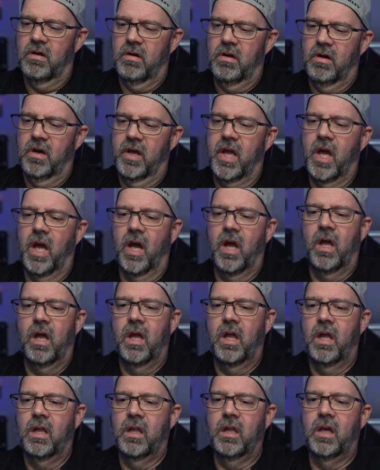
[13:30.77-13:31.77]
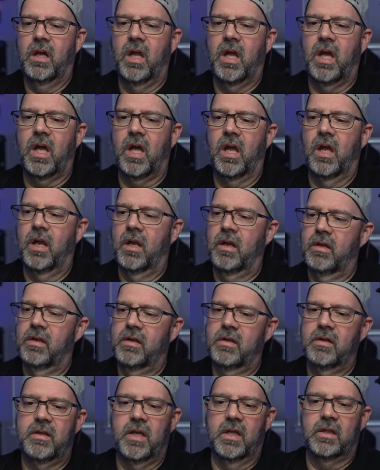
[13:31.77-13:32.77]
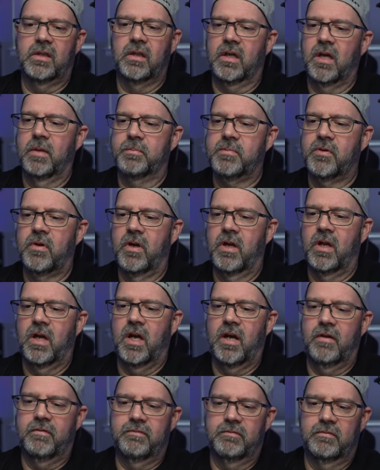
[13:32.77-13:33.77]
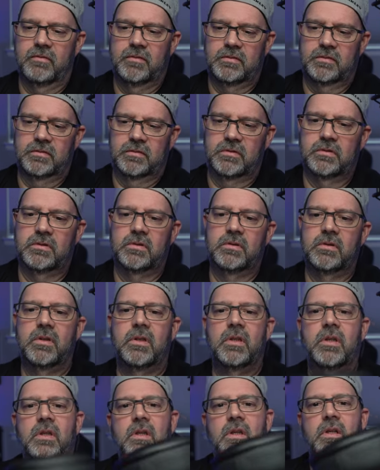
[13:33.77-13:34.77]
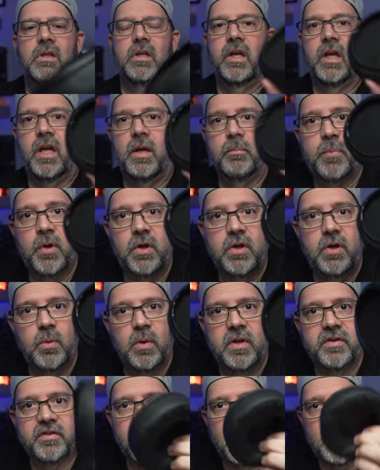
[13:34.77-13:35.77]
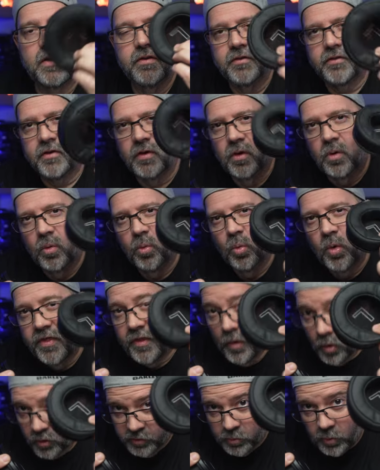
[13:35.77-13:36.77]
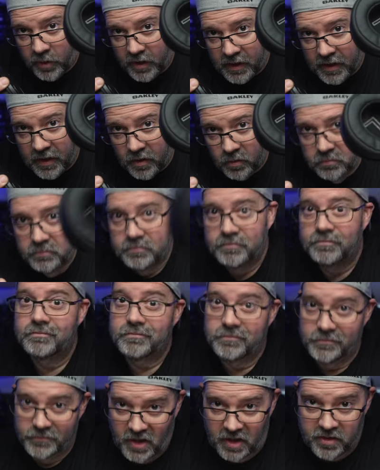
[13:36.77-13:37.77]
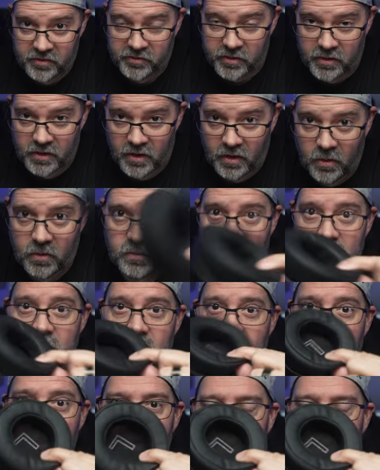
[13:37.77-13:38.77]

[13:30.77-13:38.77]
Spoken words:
Oh yeah, look at that. Take the cups right off and put new ones on. So when those wear out, nice to know, you can